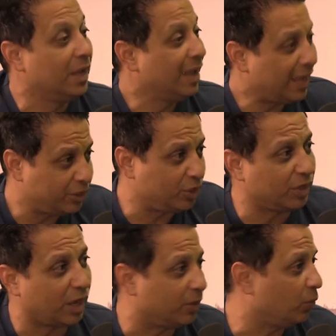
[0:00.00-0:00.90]
Yeah.
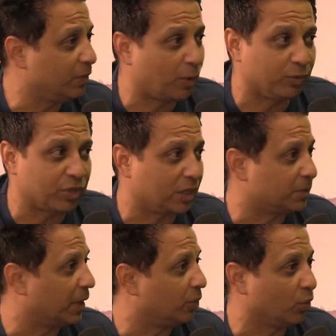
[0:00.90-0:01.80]
And we both talked
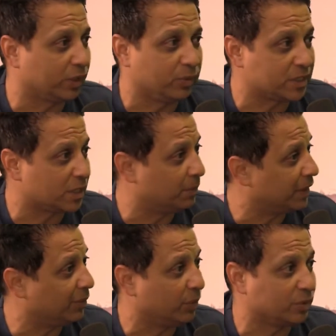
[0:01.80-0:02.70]
about working with
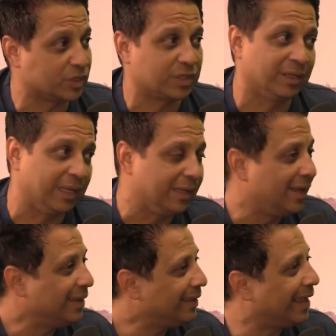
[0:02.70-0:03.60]
somebody and we were just kind of like,
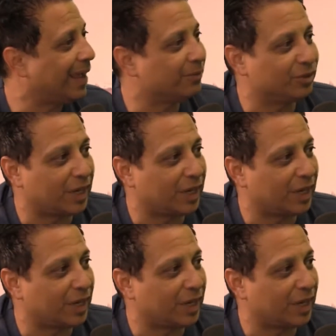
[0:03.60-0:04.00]
yeah, dude,